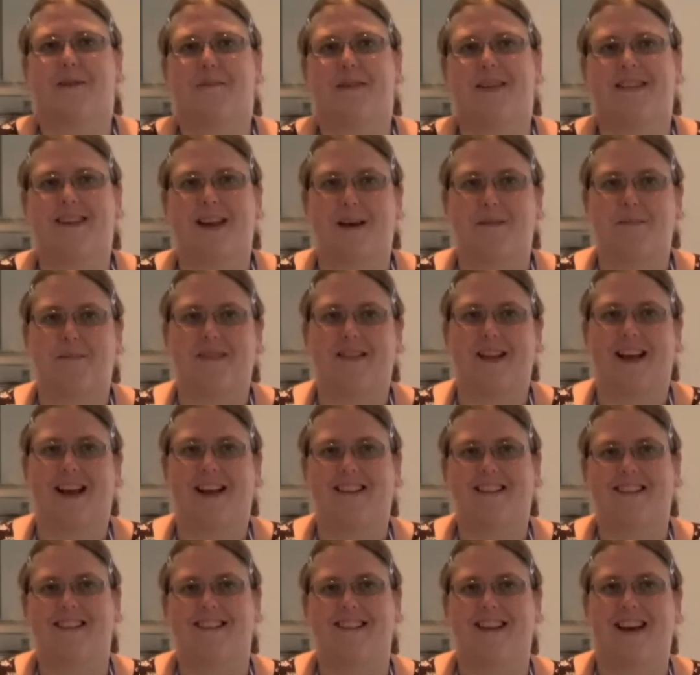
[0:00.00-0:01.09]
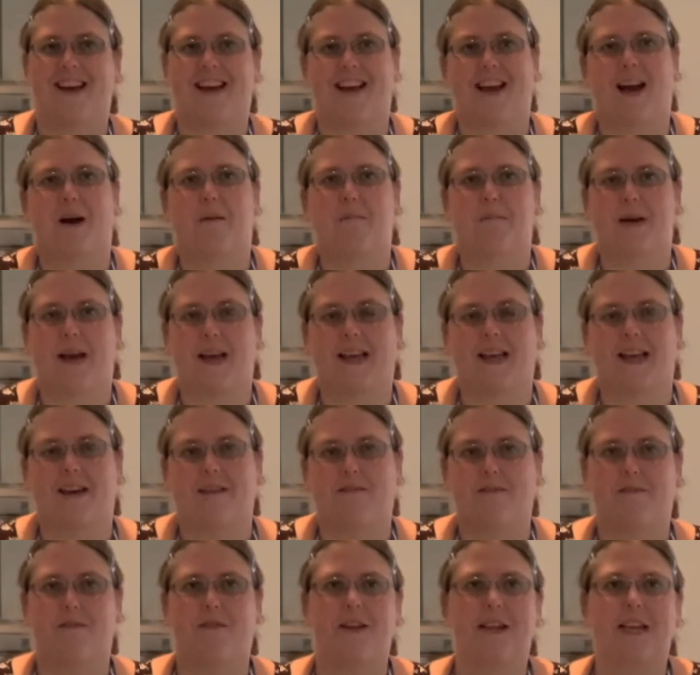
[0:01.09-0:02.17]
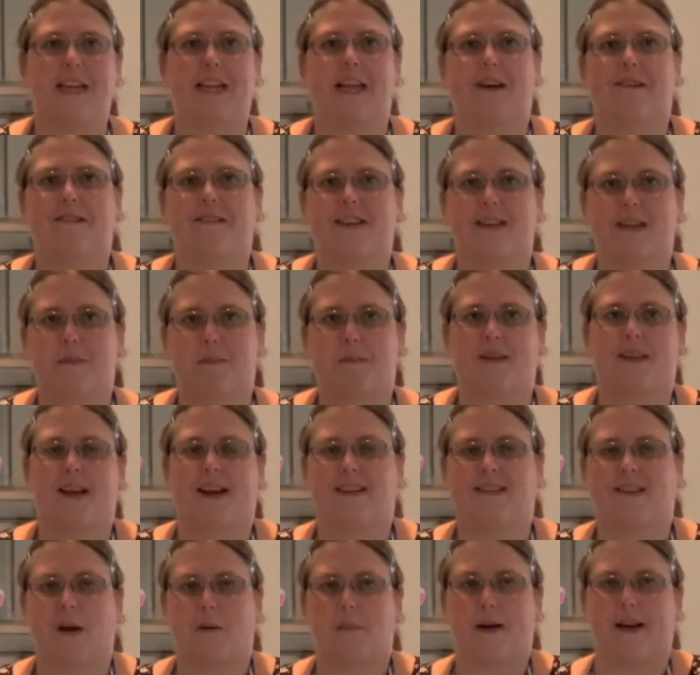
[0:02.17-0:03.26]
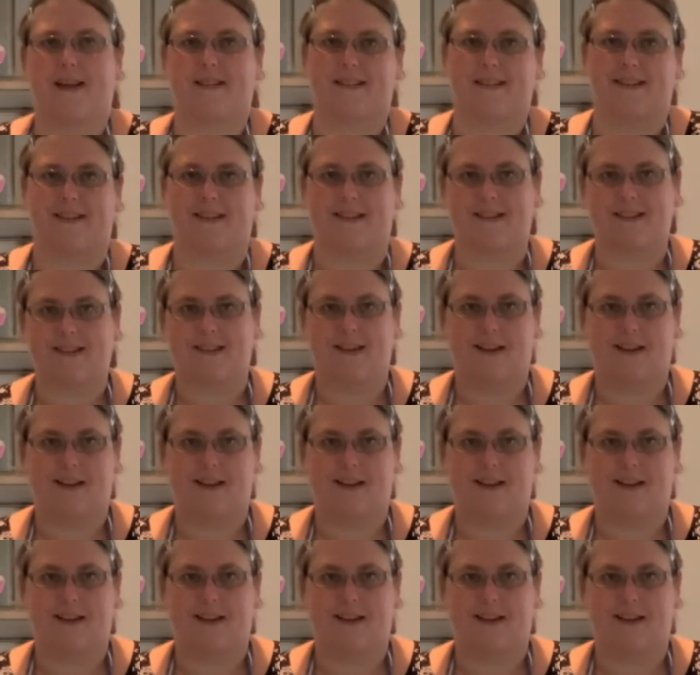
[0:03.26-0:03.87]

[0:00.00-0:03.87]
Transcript: Debs and today I'm making fully loaded potato patties.